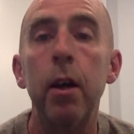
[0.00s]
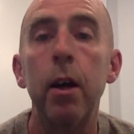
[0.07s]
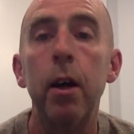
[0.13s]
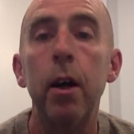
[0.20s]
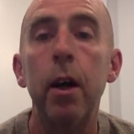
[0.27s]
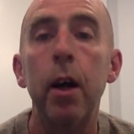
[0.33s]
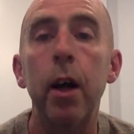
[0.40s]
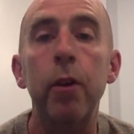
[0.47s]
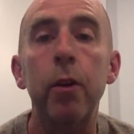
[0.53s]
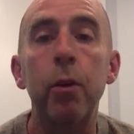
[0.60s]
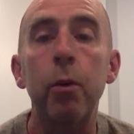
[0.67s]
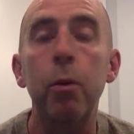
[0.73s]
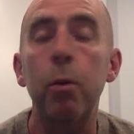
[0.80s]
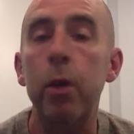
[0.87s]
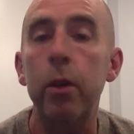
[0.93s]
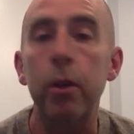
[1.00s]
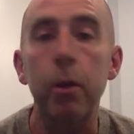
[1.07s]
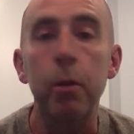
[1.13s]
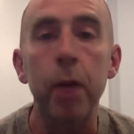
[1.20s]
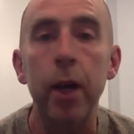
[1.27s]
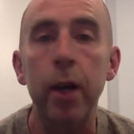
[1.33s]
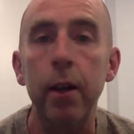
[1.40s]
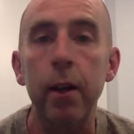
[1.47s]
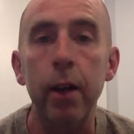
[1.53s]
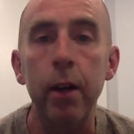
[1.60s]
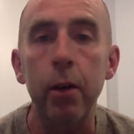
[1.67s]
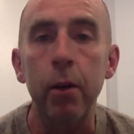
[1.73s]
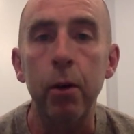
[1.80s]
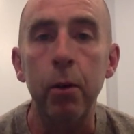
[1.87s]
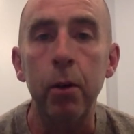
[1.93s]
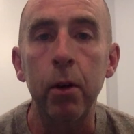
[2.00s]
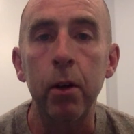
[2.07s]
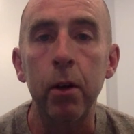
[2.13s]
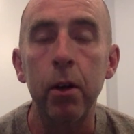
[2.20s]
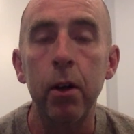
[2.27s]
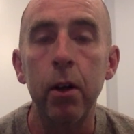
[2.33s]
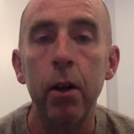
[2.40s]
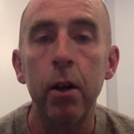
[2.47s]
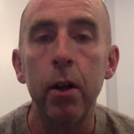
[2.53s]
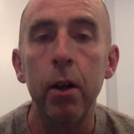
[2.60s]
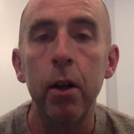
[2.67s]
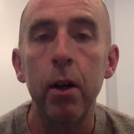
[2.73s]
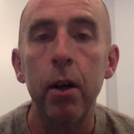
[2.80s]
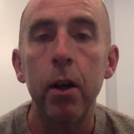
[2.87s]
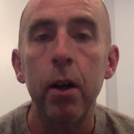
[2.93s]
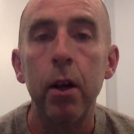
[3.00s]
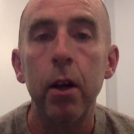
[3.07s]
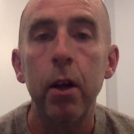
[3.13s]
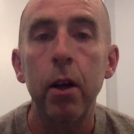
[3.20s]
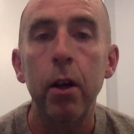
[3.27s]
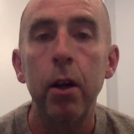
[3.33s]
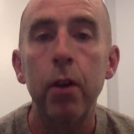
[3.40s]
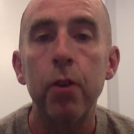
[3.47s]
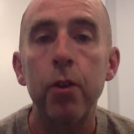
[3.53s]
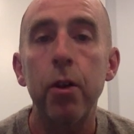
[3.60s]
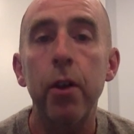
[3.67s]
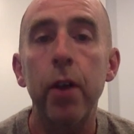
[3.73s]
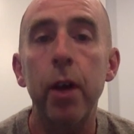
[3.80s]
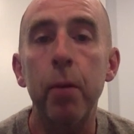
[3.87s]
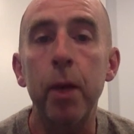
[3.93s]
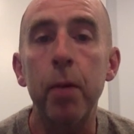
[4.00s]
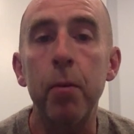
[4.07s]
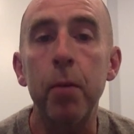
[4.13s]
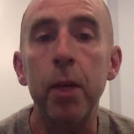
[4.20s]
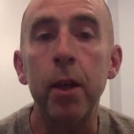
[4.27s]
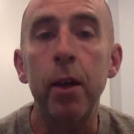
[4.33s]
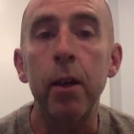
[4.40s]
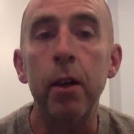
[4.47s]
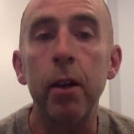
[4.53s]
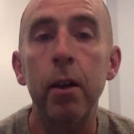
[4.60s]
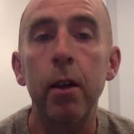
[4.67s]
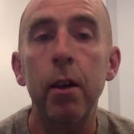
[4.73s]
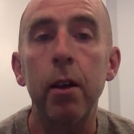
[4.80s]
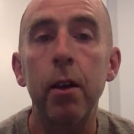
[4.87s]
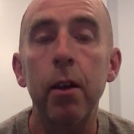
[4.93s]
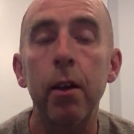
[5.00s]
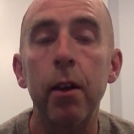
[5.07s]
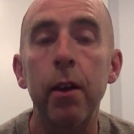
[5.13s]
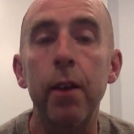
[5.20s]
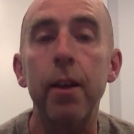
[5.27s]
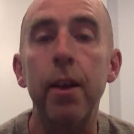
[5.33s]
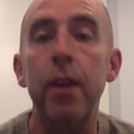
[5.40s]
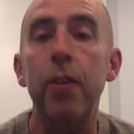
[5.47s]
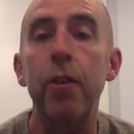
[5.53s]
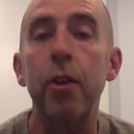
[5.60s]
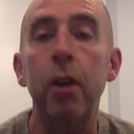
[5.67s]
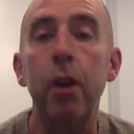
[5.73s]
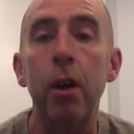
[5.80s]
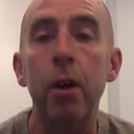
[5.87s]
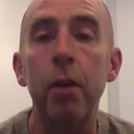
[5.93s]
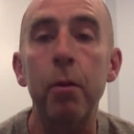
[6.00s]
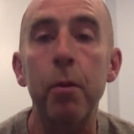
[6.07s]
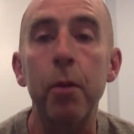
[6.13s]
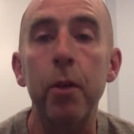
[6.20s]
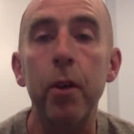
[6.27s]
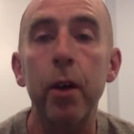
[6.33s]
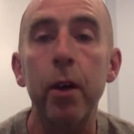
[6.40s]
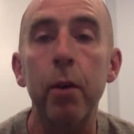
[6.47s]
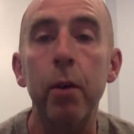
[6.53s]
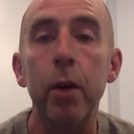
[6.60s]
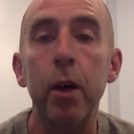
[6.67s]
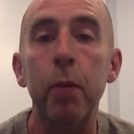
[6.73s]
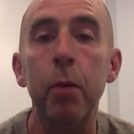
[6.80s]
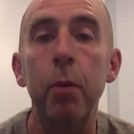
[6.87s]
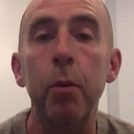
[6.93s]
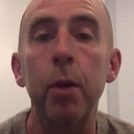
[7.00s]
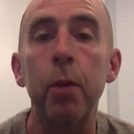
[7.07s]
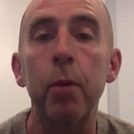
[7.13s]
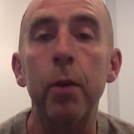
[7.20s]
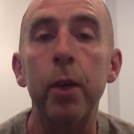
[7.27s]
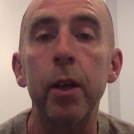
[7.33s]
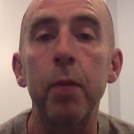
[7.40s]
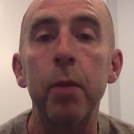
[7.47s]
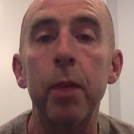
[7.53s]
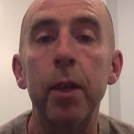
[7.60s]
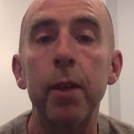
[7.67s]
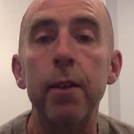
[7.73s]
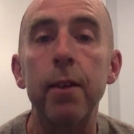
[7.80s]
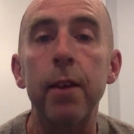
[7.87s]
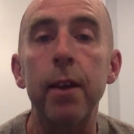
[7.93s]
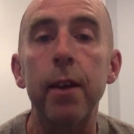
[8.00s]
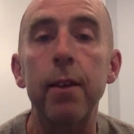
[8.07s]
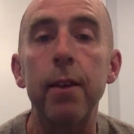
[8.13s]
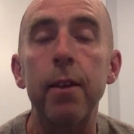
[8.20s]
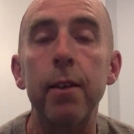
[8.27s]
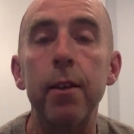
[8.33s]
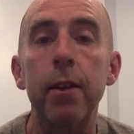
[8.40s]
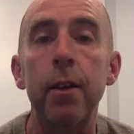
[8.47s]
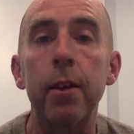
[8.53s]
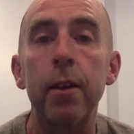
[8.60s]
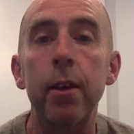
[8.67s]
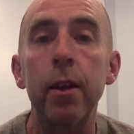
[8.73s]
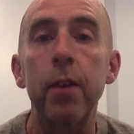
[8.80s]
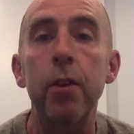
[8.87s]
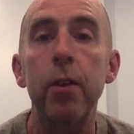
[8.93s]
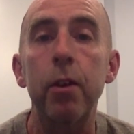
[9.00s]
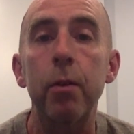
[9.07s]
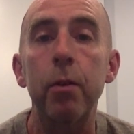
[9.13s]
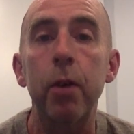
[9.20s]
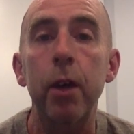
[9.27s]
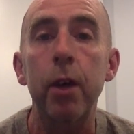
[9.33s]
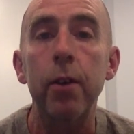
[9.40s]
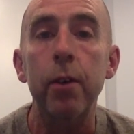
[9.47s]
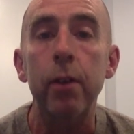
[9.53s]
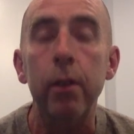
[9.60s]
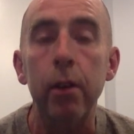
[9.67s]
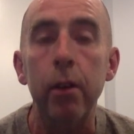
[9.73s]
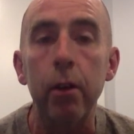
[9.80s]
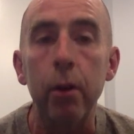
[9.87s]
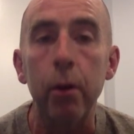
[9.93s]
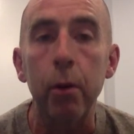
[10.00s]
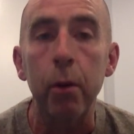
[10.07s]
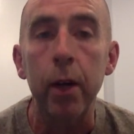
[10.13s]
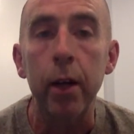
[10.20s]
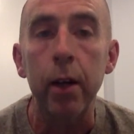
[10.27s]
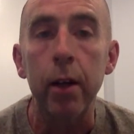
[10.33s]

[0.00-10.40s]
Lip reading: I don't want to go back to that normal. Sure, that might mean that the tents are gone from the sidewalk, but what it really means is that it's easier for us all to look away.